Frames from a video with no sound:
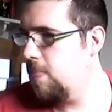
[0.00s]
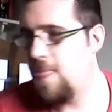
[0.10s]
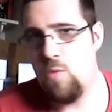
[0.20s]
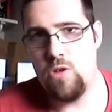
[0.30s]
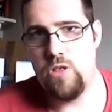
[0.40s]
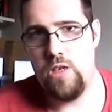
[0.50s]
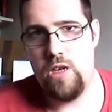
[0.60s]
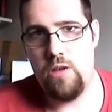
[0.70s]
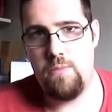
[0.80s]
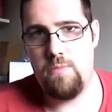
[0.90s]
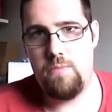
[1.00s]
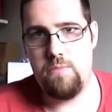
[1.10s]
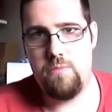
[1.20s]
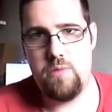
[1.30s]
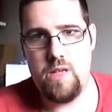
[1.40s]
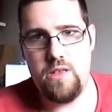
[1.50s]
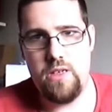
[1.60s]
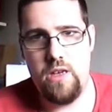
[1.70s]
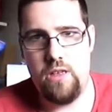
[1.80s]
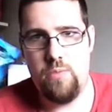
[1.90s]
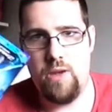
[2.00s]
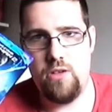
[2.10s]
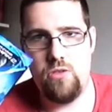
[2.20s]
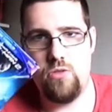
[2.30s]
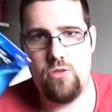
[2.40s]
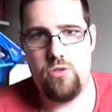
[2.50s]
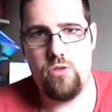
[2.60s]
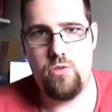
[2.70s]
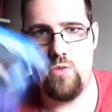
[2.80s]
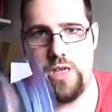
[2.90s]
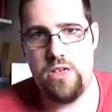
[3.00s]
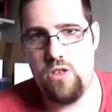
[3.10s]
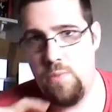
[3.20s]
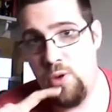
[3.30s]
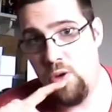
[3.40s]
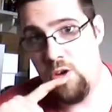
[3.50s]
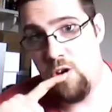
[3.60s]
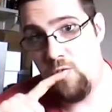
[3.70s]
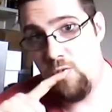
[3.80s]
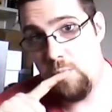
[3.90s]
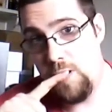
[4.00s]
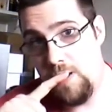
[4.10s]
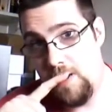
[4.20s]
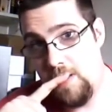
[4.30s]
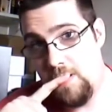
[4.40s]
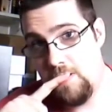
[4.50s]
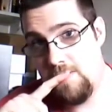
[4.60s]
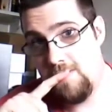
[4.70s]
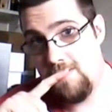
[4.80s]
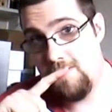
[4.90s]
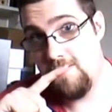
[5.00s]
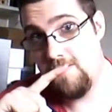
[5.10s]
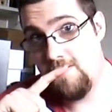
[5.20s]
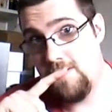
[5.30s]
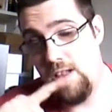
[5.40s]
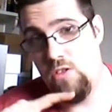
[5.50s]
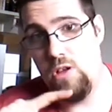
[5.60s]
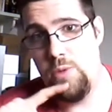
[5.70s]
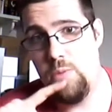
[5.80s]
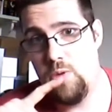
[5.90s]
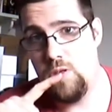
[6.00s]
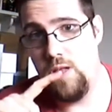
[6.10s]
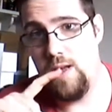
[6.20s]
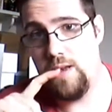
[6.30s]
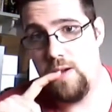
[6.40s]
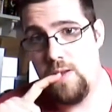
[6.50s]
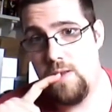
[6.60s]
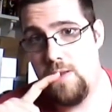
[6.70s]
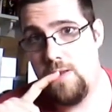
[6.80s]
Not watched it yet. Didn't see it in the pictures. Was actually put off by a lot of people slagging it,